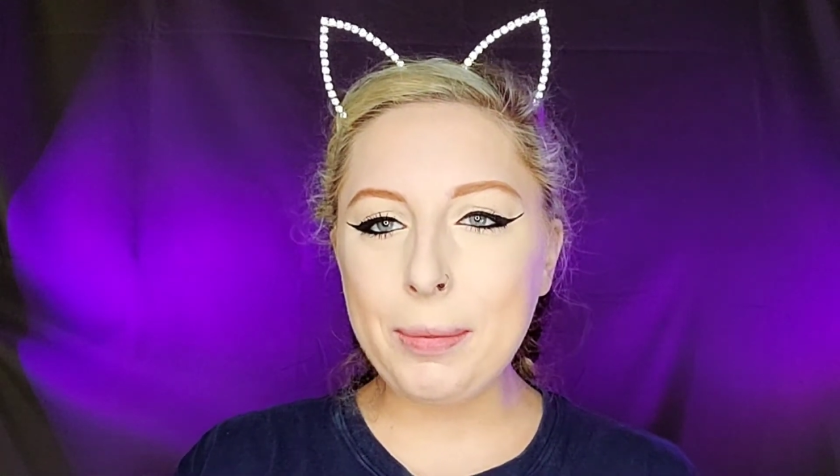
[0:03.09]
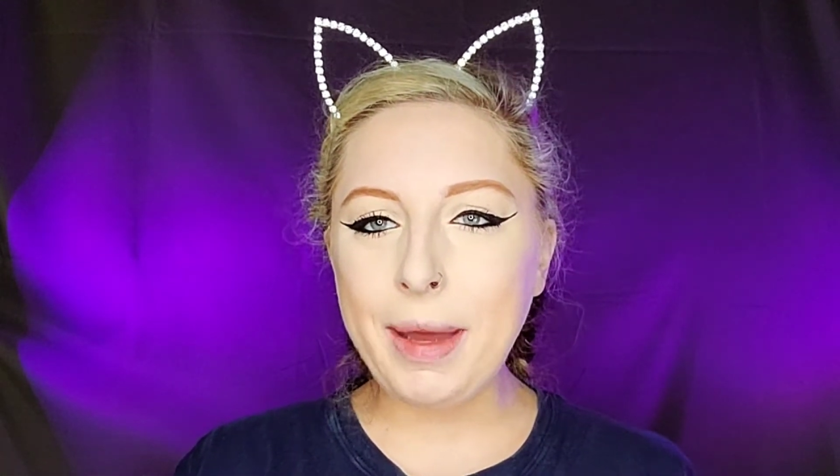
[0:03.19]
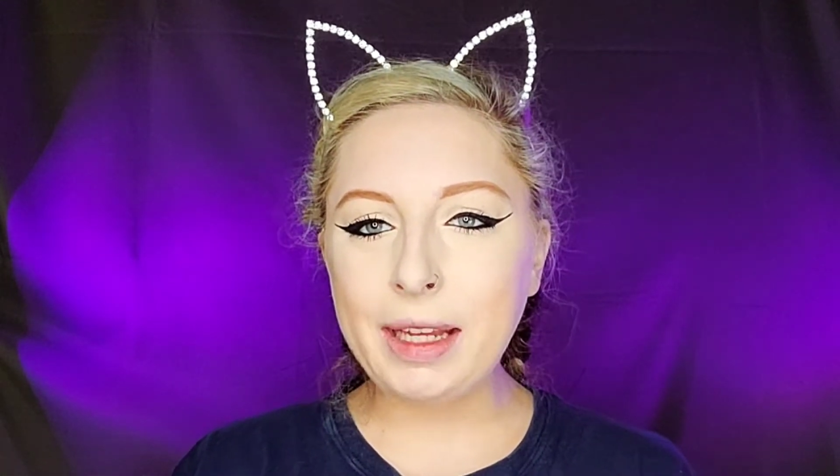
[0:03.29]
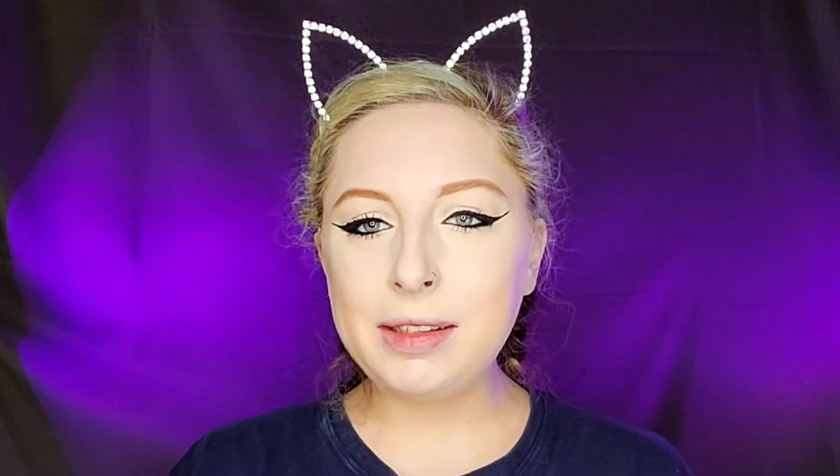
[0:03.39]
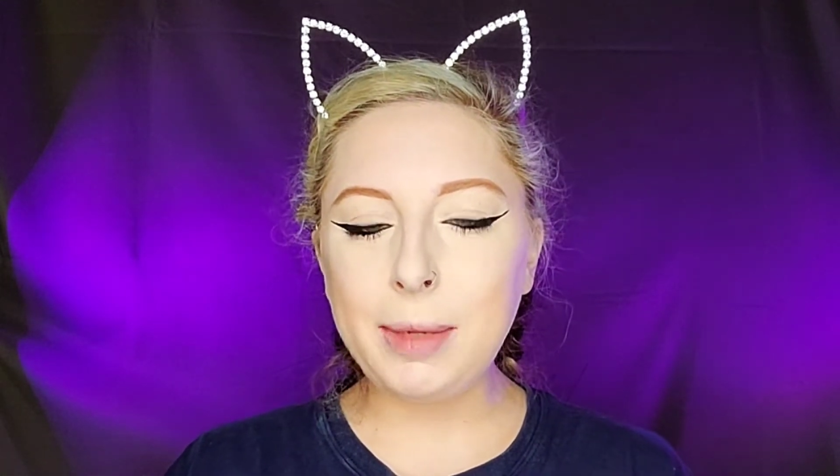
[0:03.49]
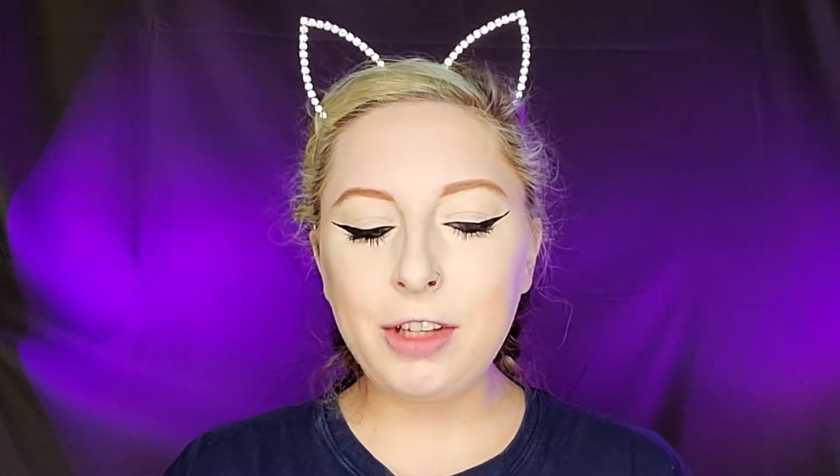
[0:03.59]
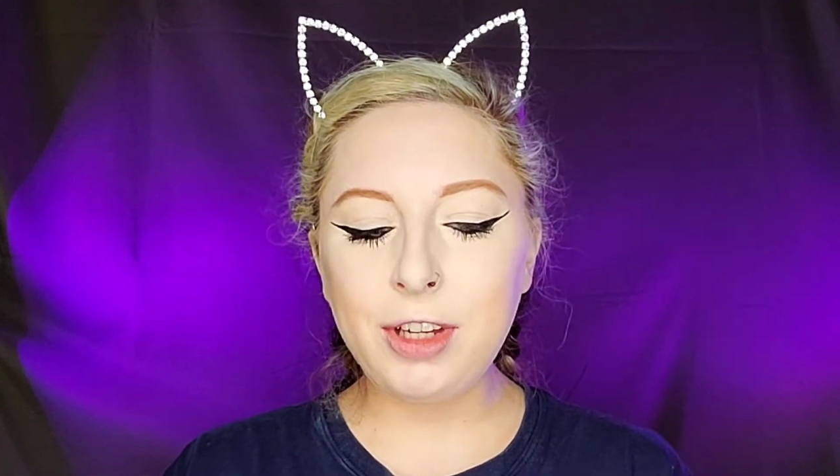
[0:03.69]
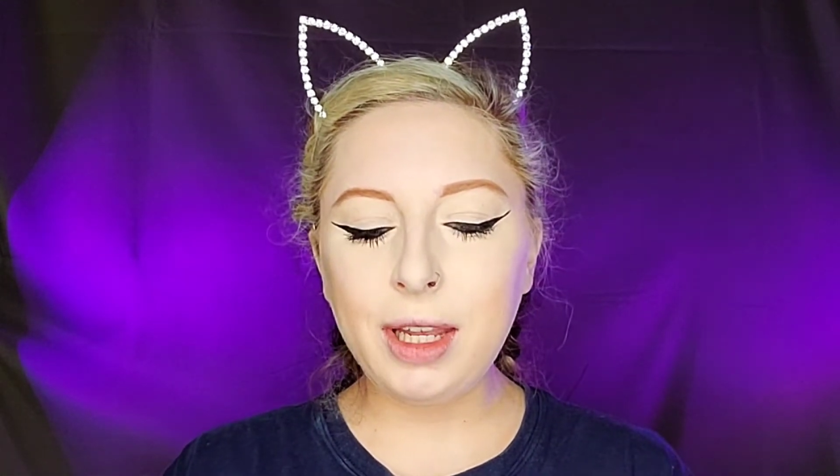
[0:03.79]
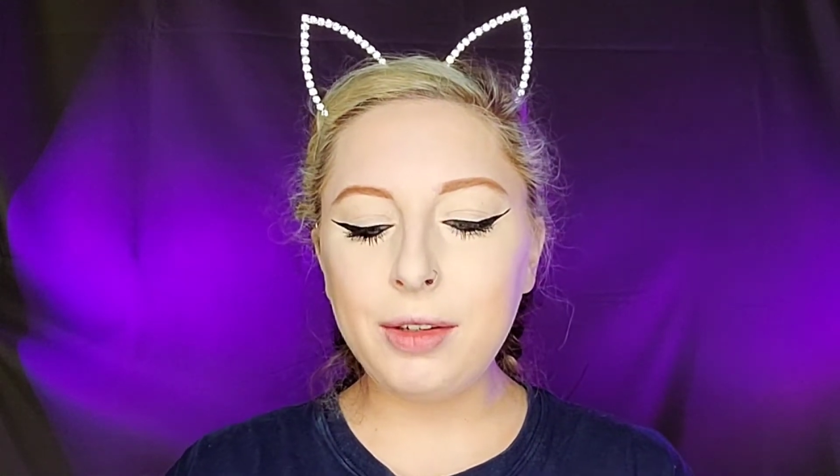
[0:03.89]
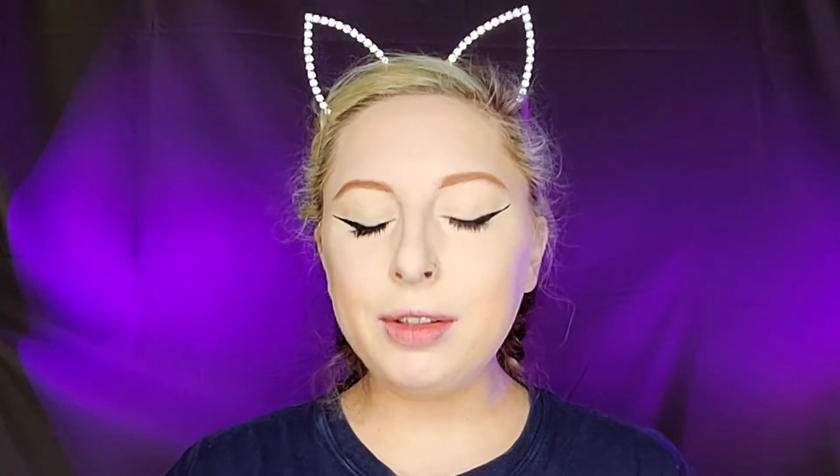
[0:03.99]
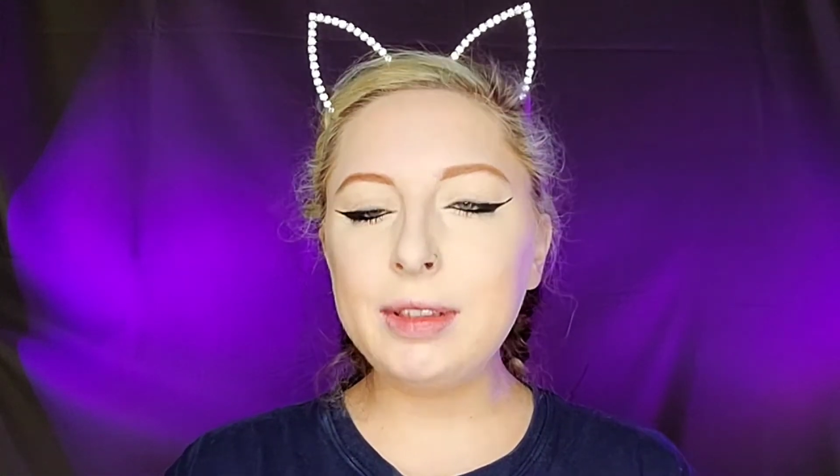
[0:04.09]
back to my channel.